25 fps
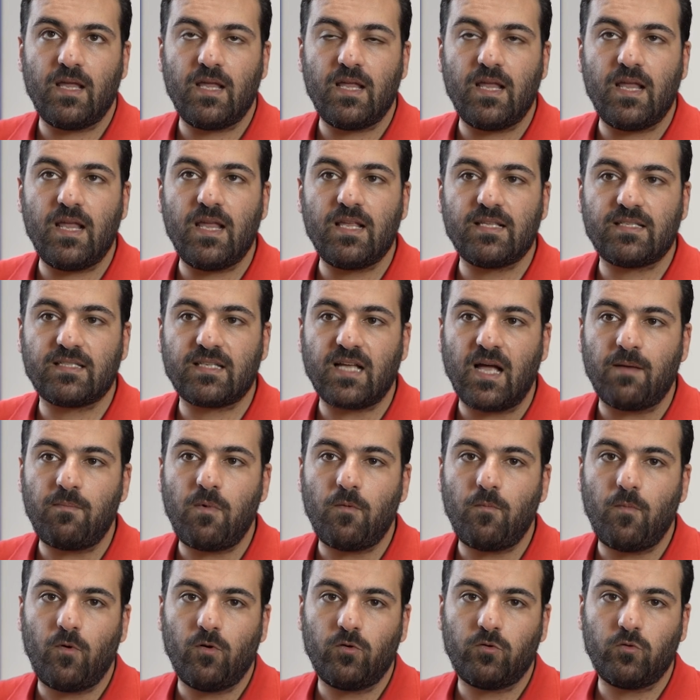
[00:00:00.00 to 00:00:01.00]
is
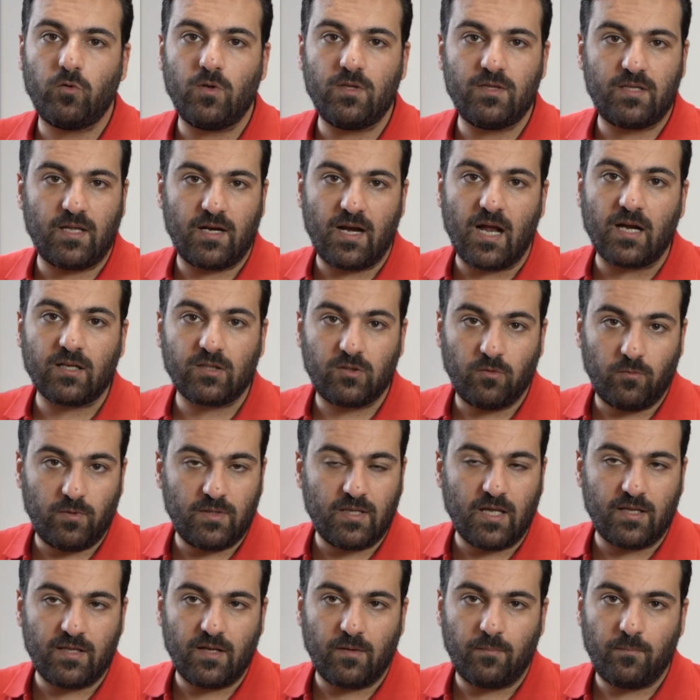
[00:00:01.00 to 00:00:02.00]
capable to interact with
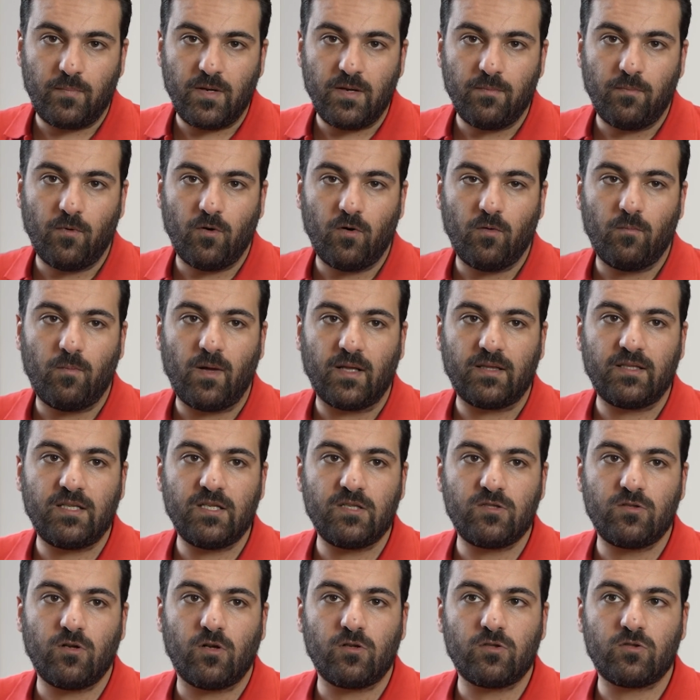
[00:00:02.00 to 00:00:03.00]
other people, but
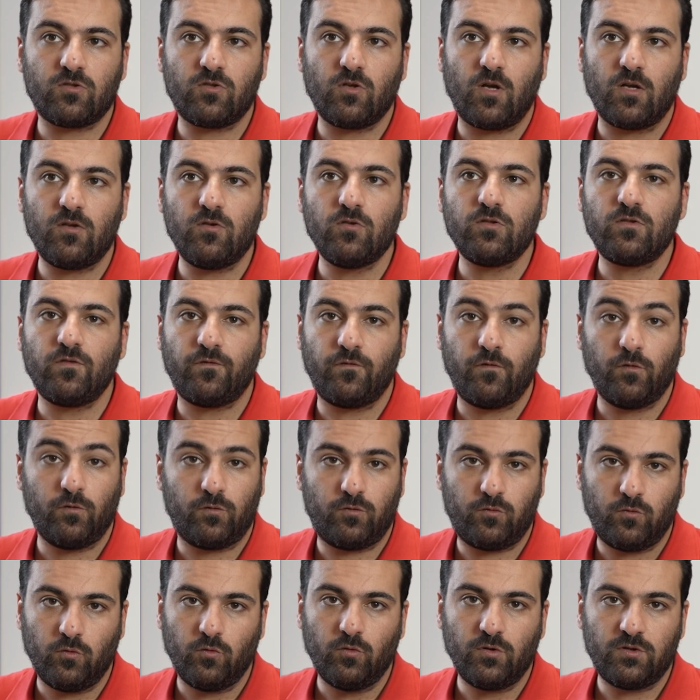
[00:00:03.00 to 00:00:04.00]
is also a useful
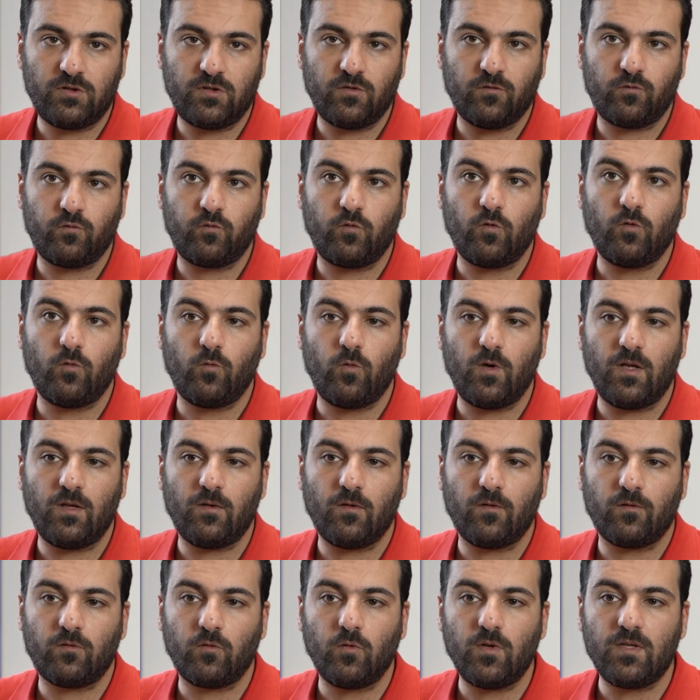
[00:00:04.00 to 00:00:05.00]
tool
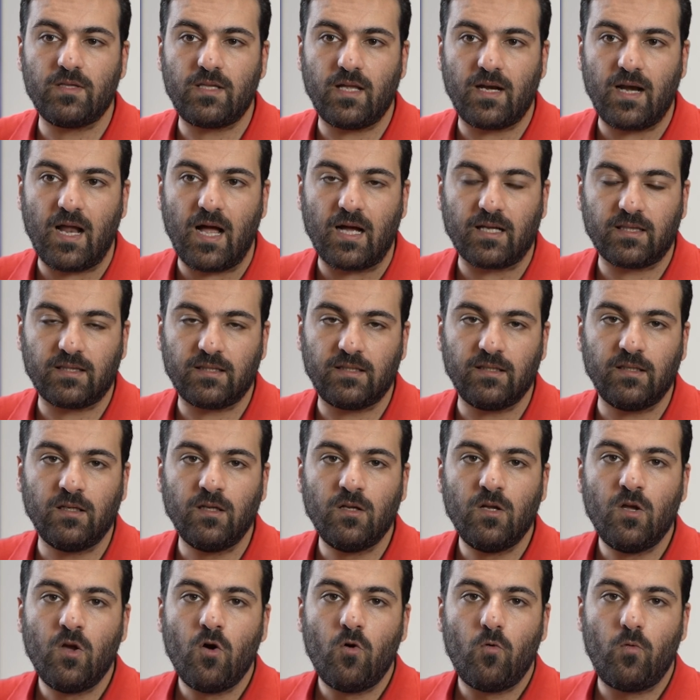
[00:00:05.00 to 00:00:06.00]
to interact
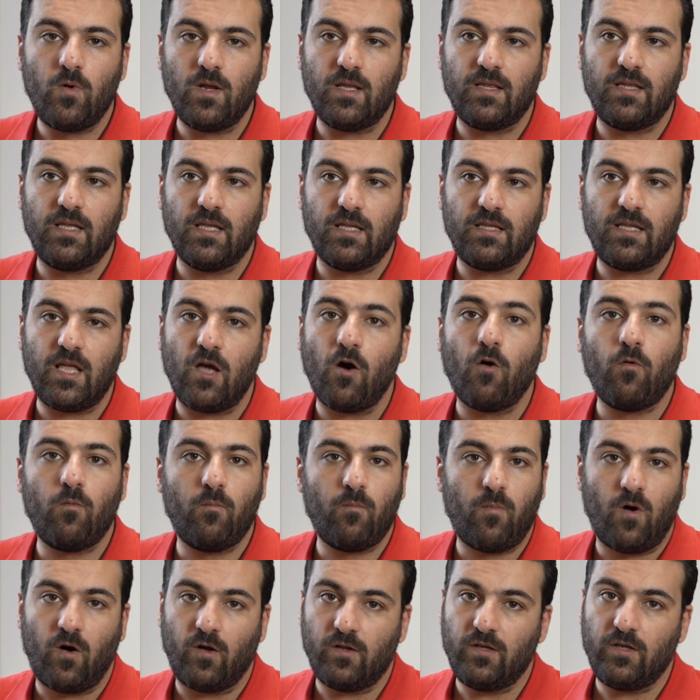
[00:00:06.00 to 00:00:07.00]
with the own
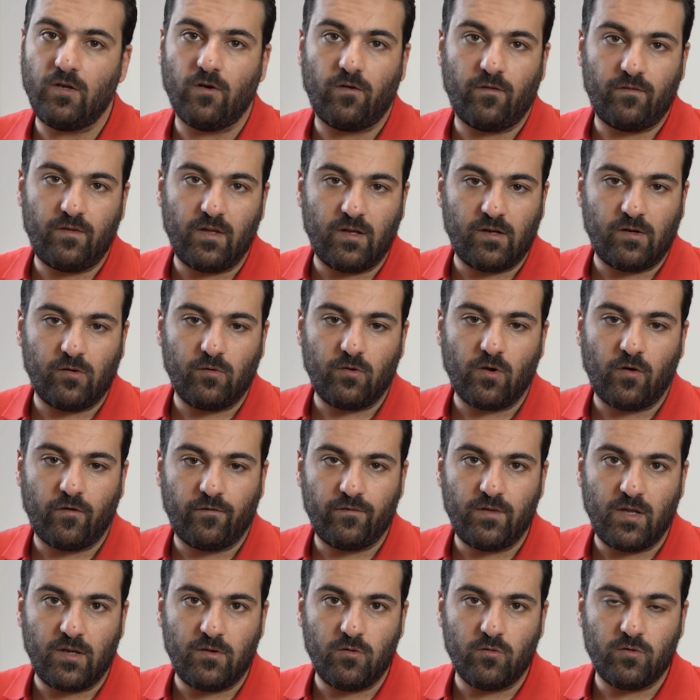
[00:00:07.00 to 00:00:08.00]
body of
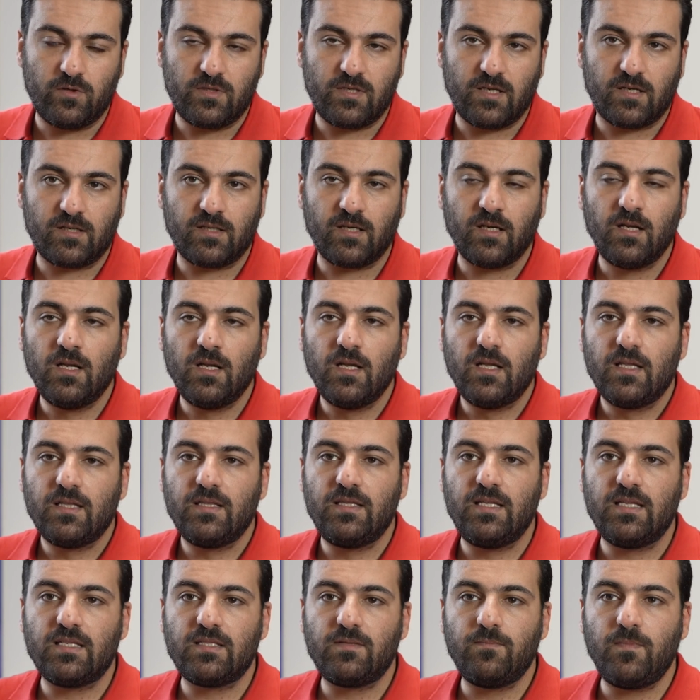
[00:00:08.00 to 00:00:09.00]
the user.
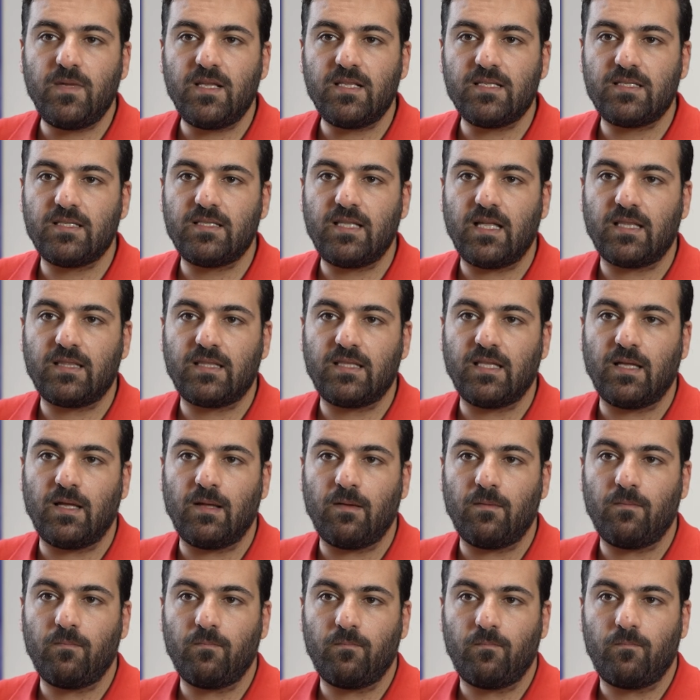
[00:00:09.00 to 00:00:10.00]
This means
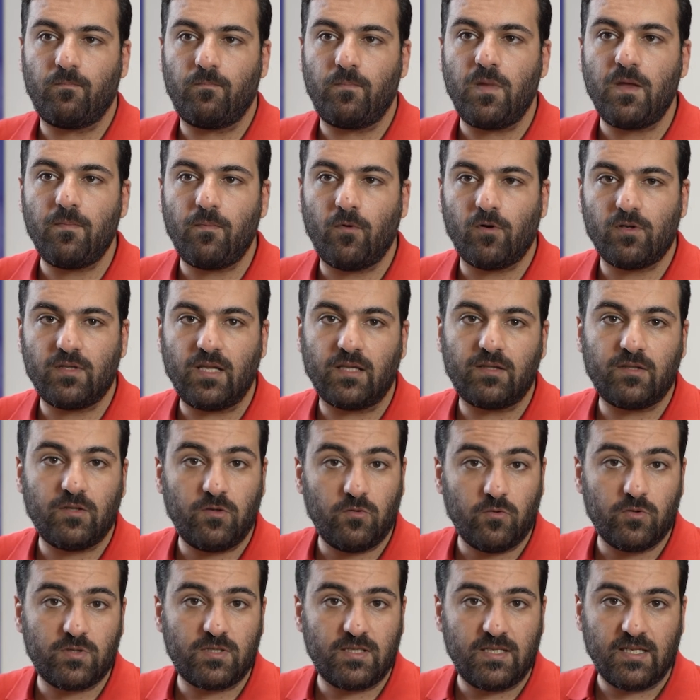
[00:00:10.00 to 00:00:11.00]
that people that
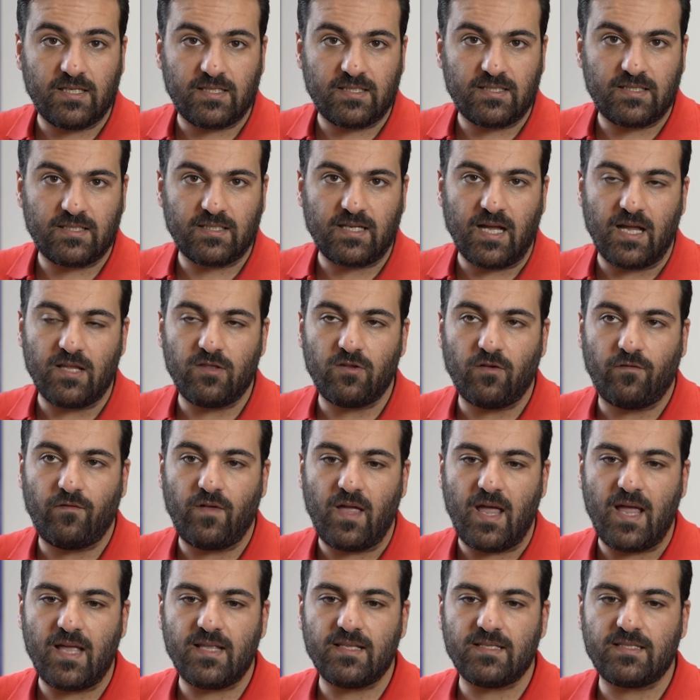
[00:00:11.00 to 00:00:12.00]
use this kind of the
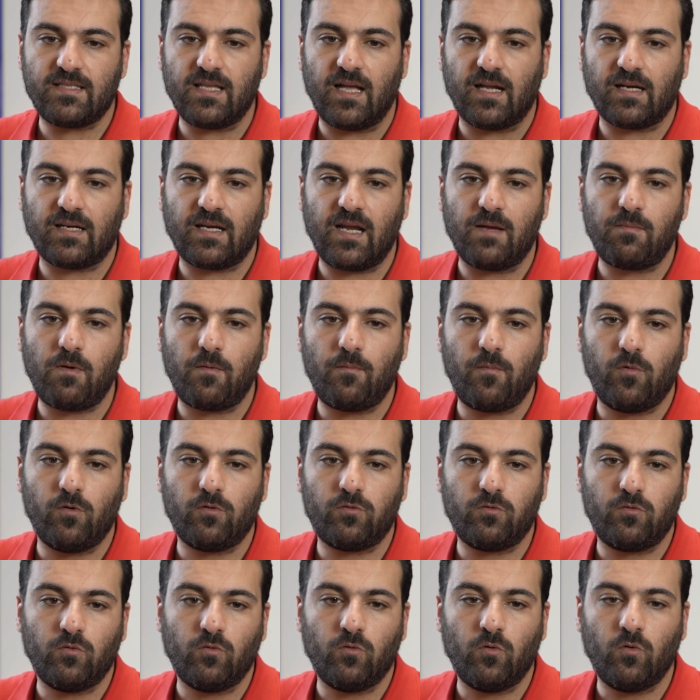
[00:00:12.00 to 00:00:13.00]
hands are capable
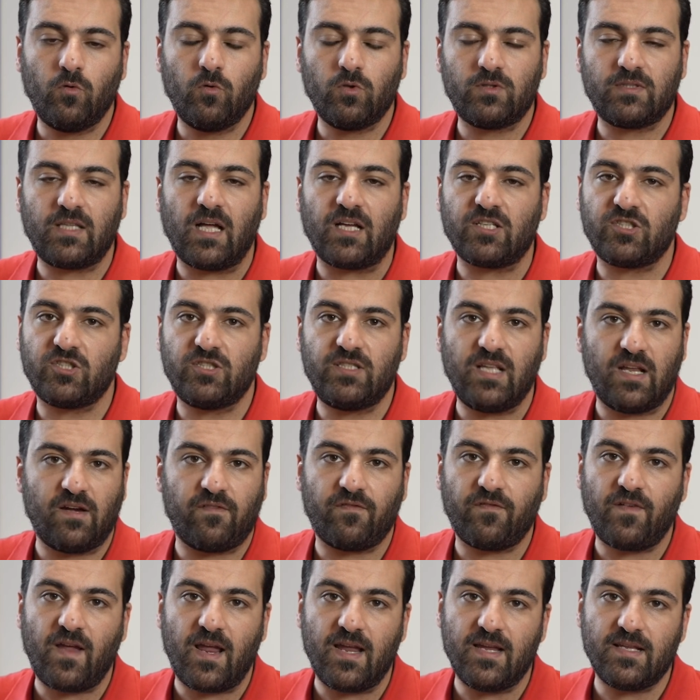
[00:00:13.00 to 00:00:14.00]
to touch their
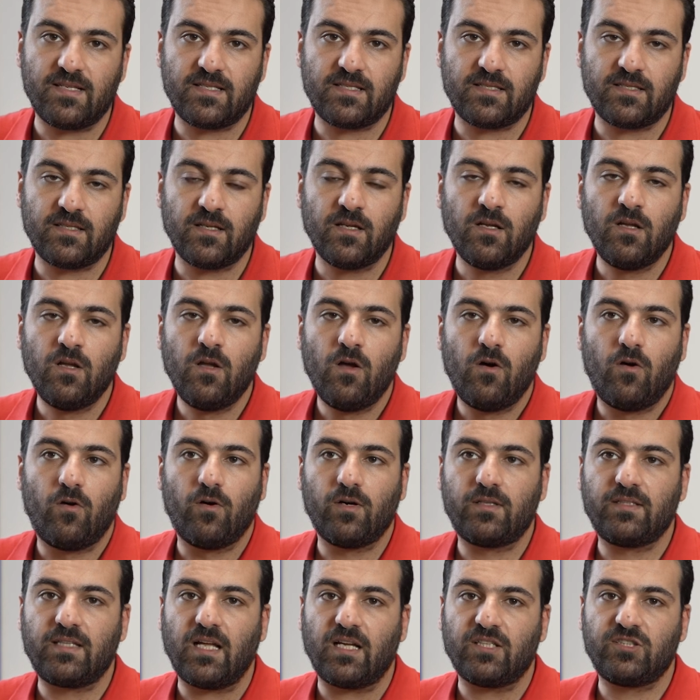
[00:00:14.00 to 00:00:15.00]
face or
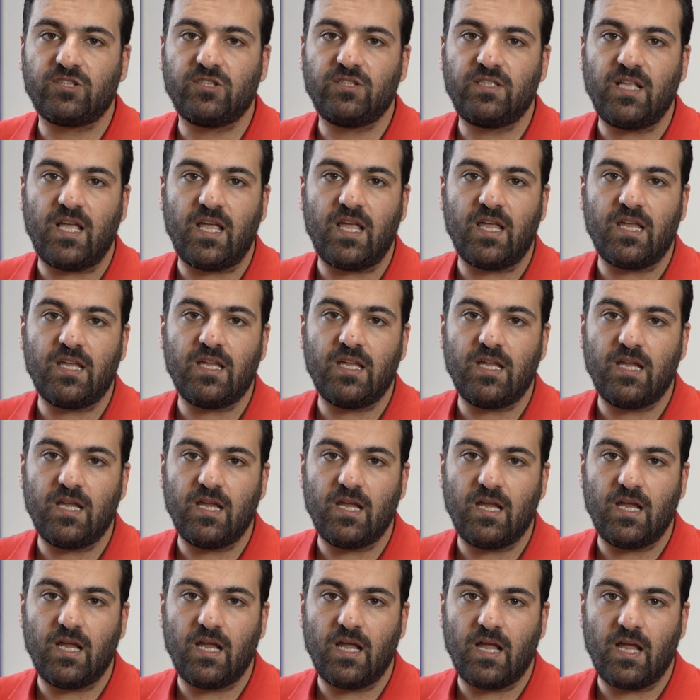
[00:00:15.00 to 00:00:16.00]
touch
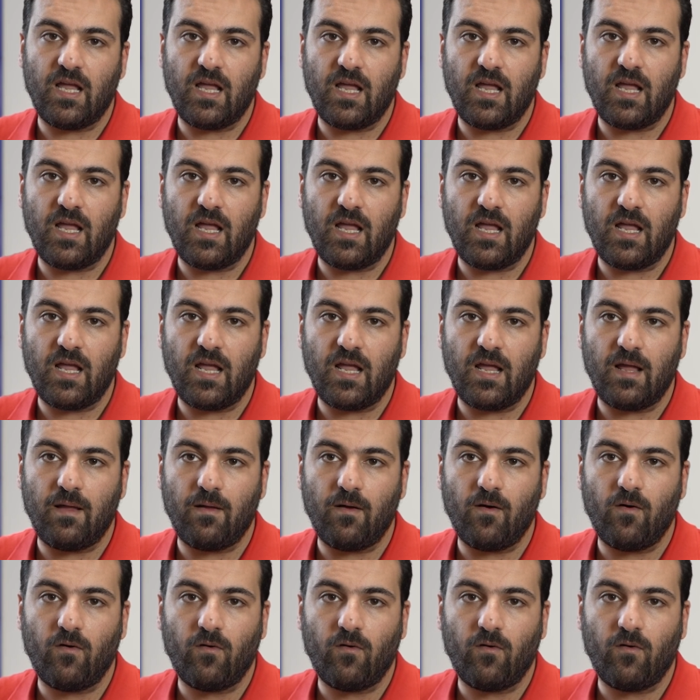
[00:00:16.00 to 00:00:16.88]
the